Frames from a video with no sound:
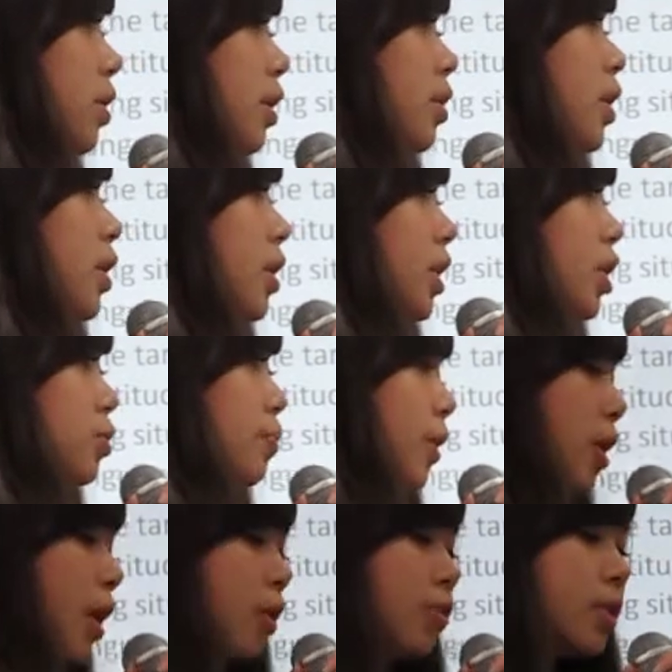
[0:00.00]
learn
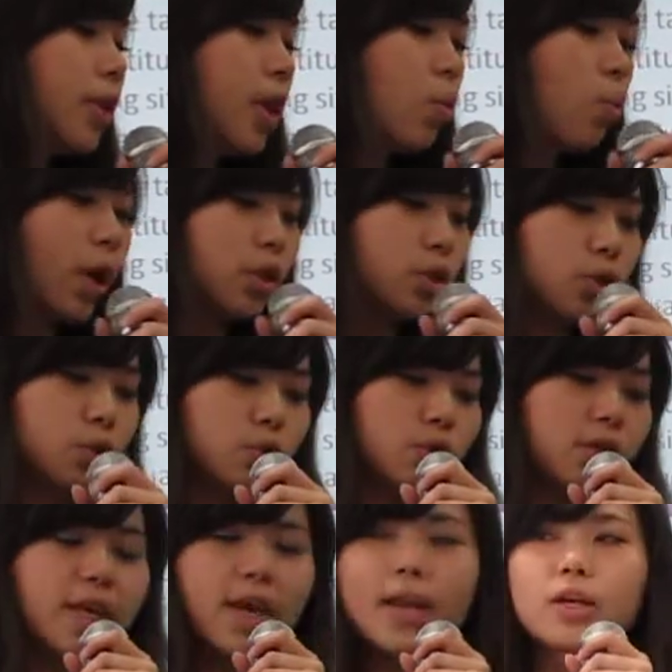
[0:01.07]
English because they want
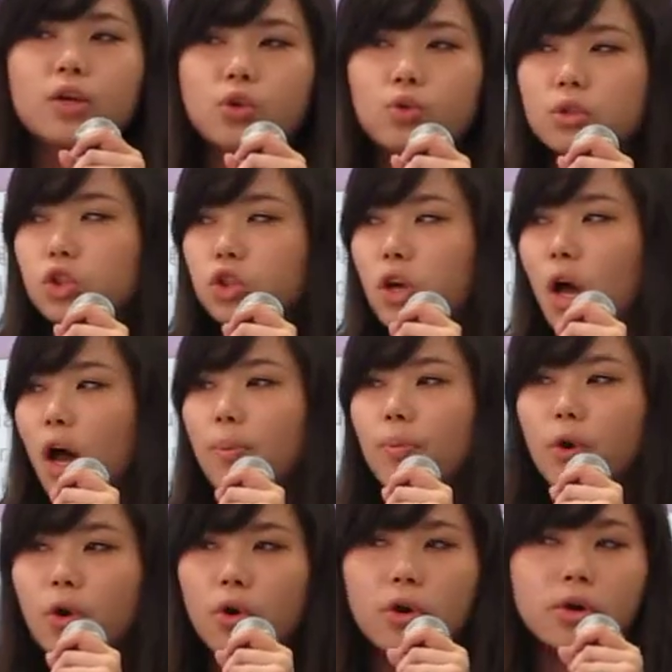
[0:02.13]
to get a good
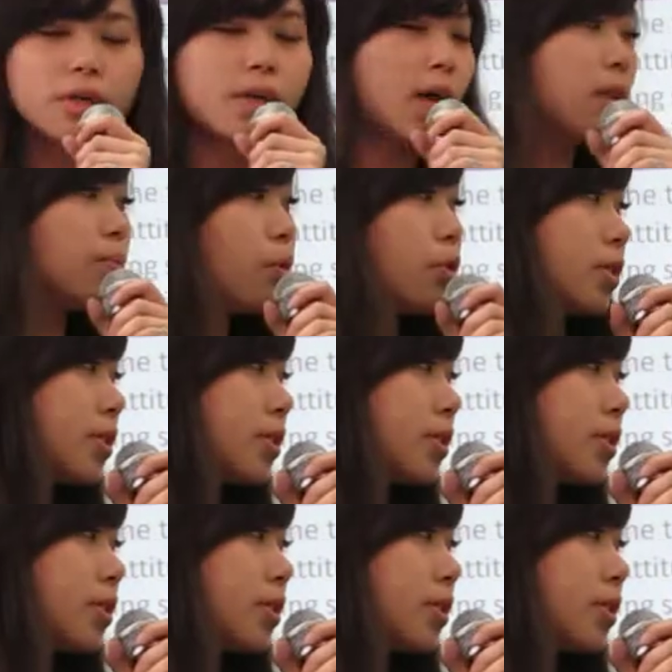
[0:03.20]
job or get more